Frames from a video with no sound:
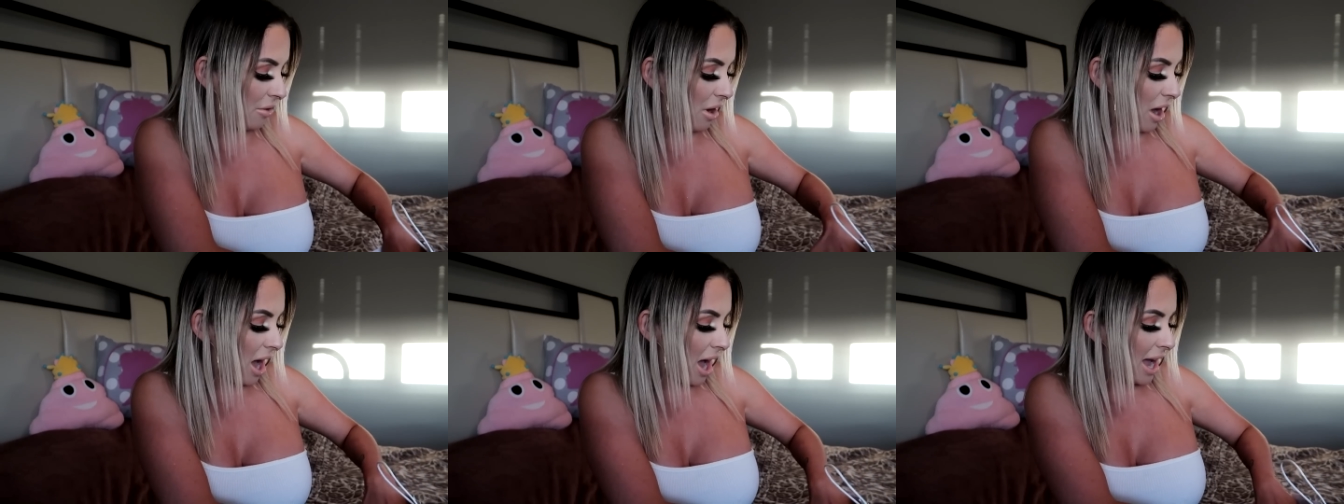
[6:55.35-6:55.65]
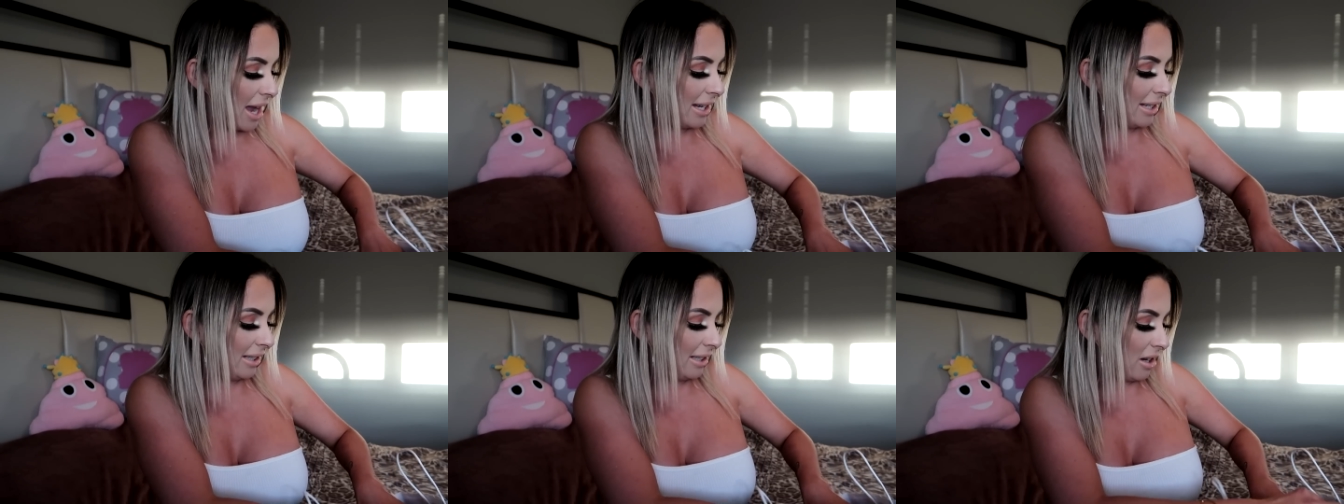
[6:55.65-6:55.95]

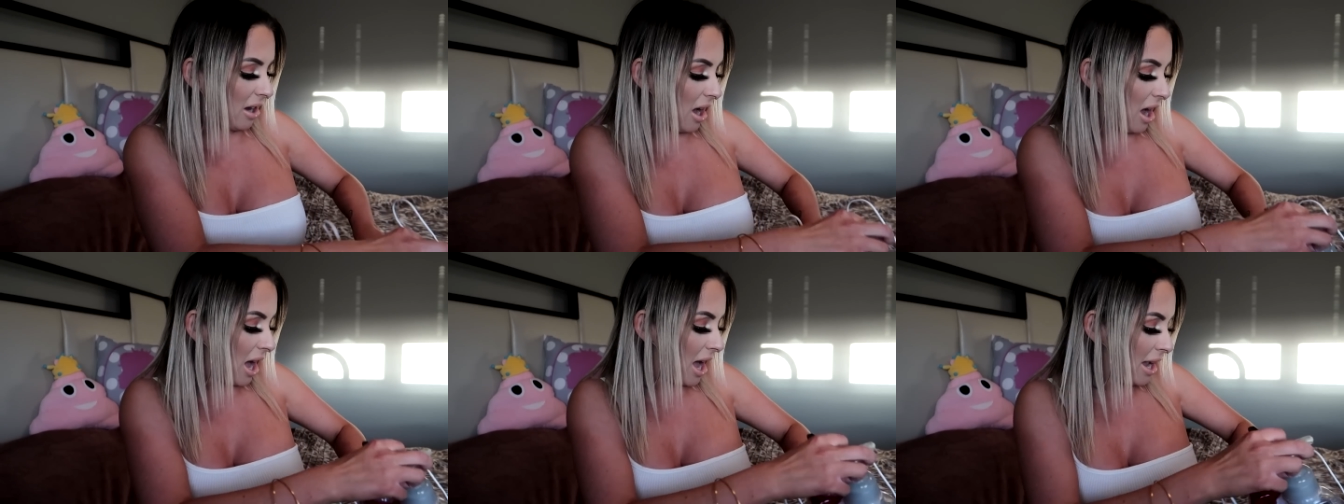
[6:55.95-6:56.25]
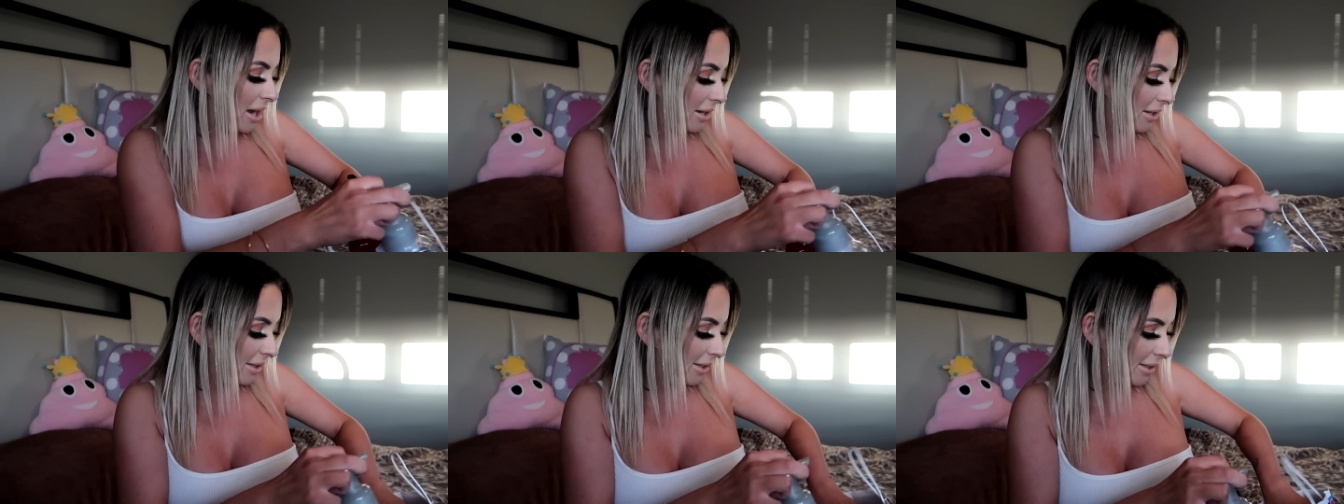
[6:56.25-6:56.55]
I
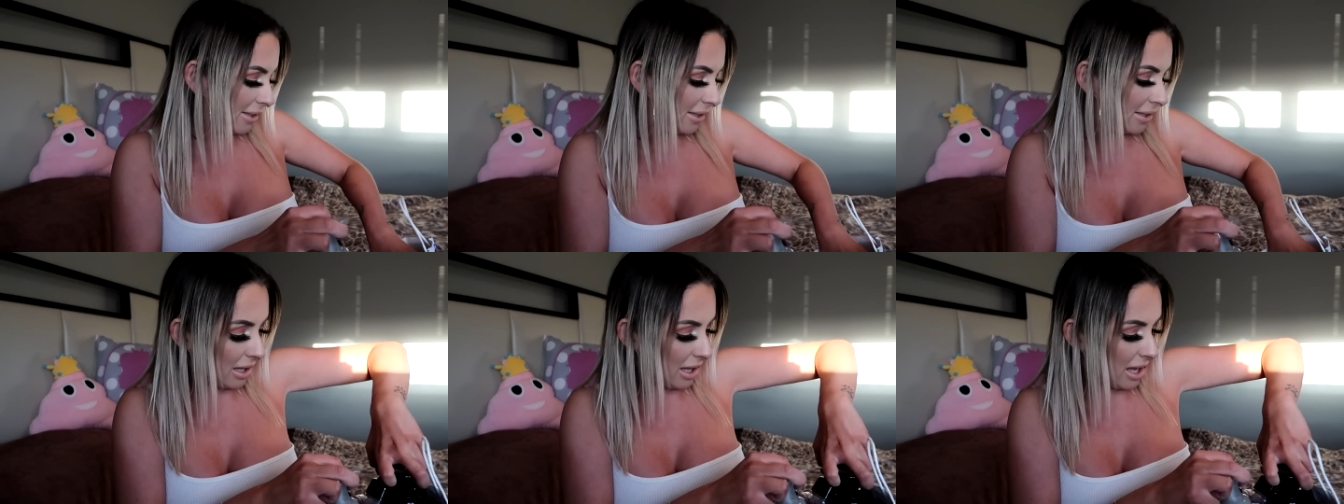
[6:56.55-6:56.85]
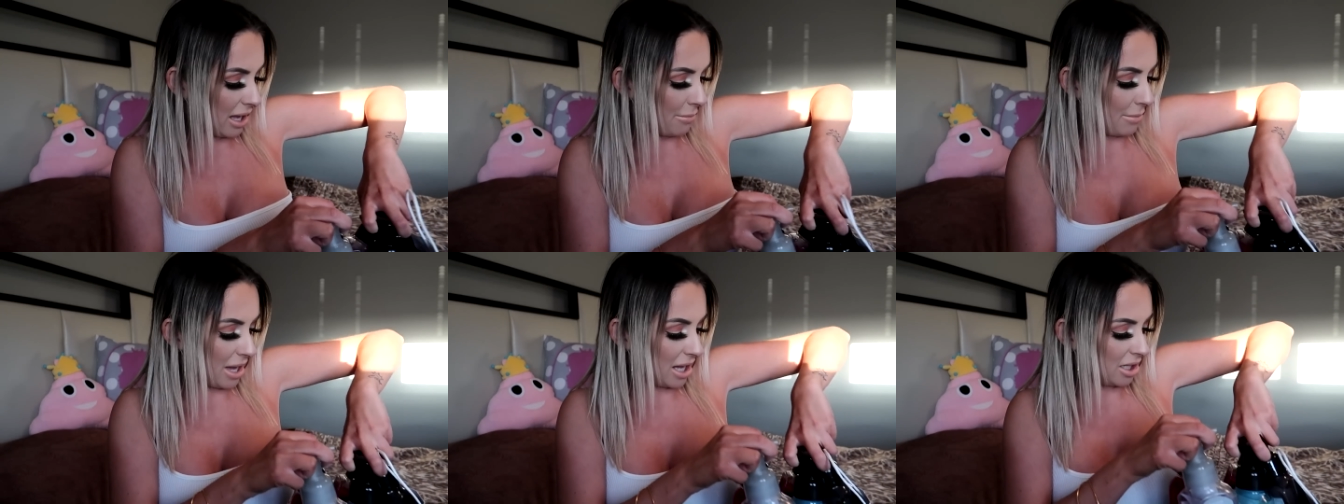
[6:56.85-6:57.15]
got
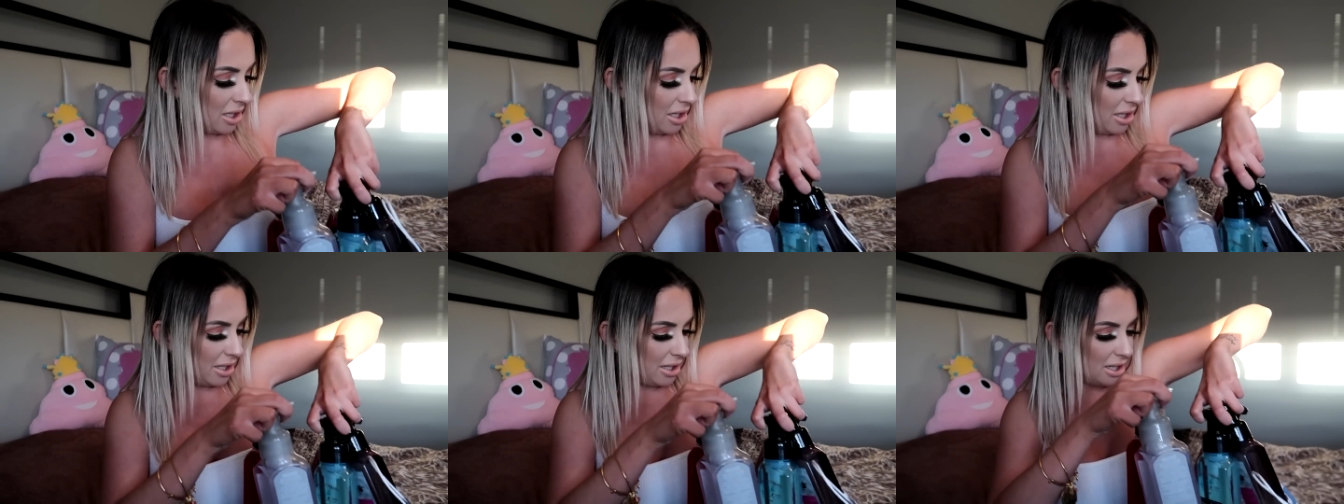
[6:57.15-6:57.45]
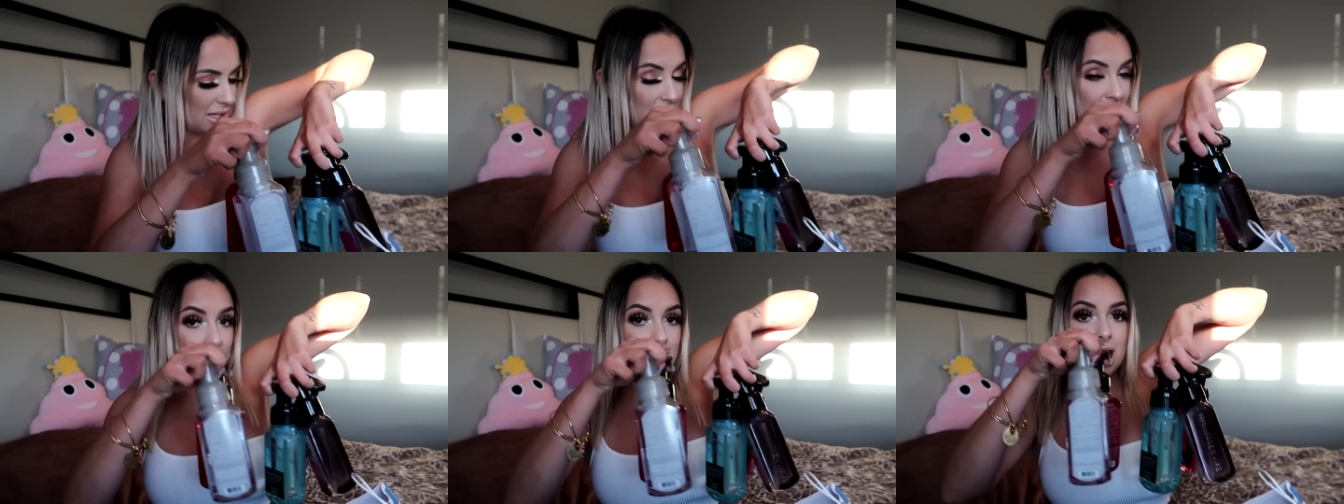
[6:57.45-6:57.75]
a bunch
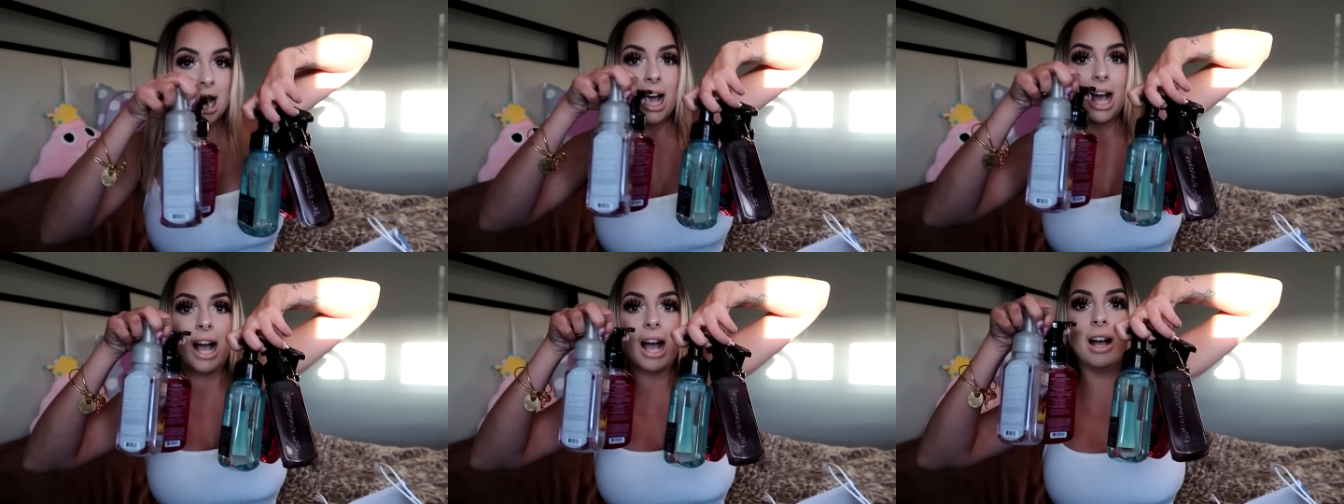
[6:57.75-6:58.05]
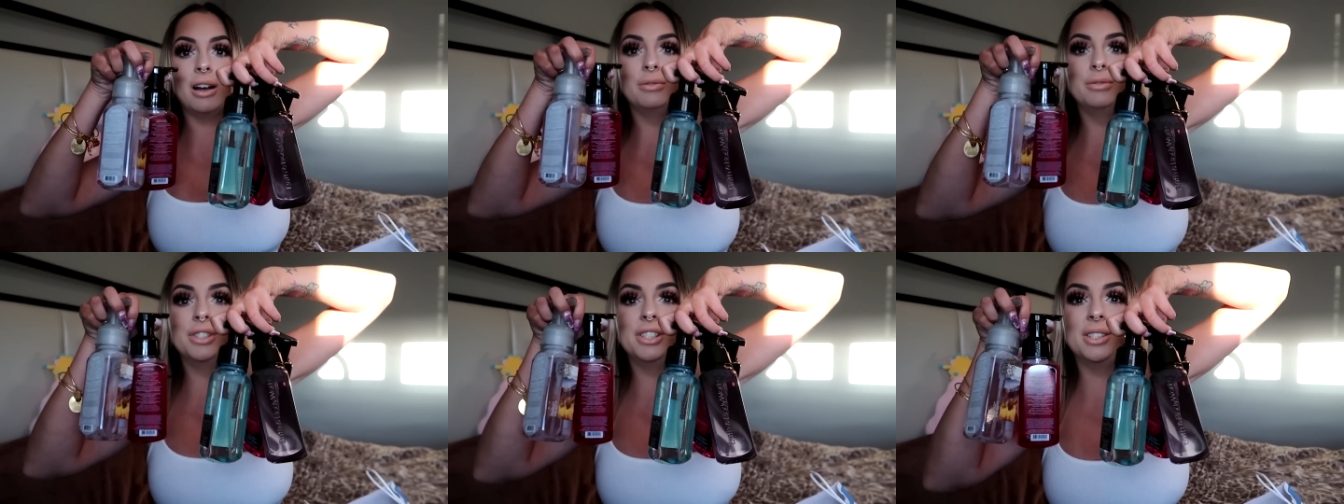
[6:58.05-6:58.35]

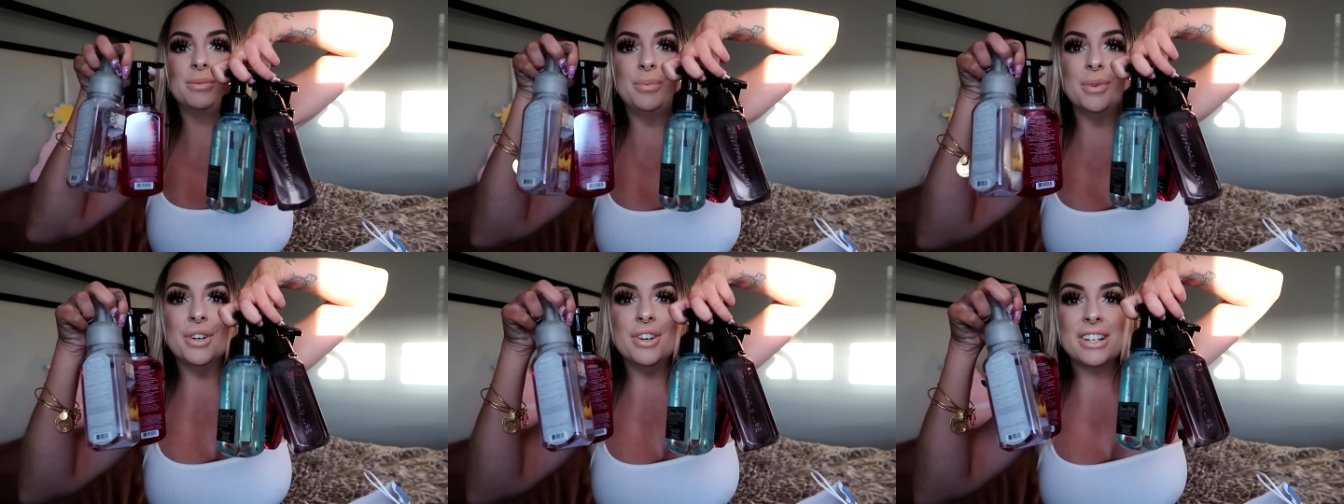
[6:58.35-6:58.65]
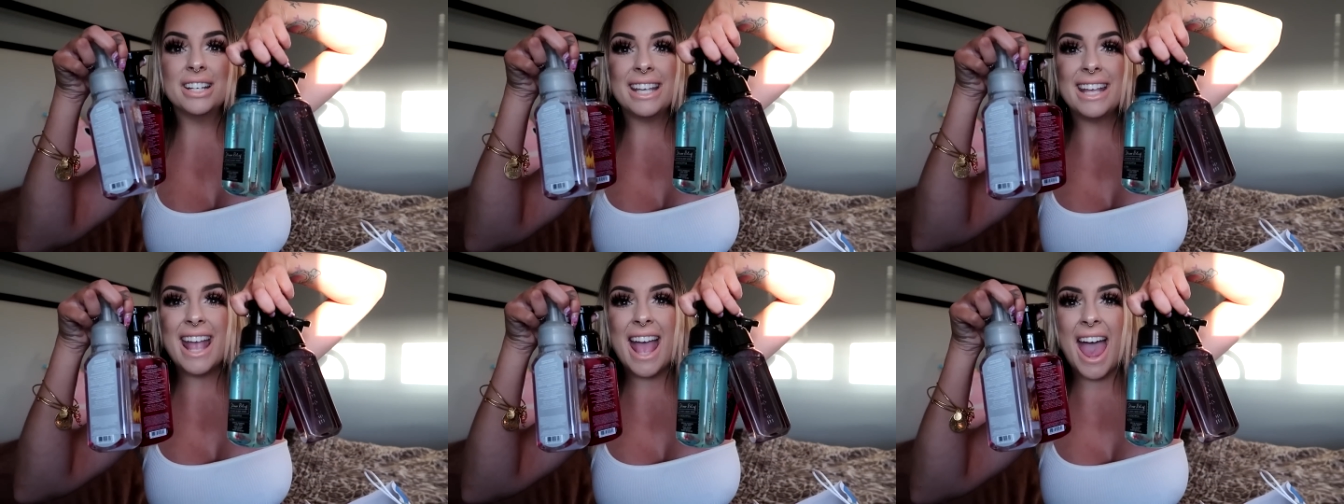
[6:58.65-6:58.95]
of
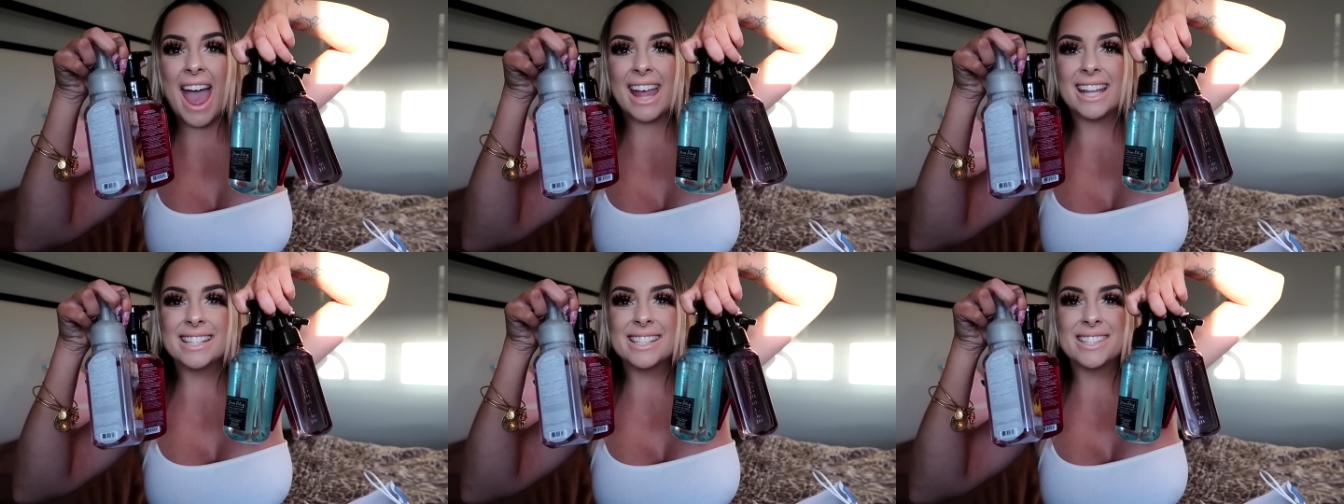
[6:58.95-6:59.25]
spooky hand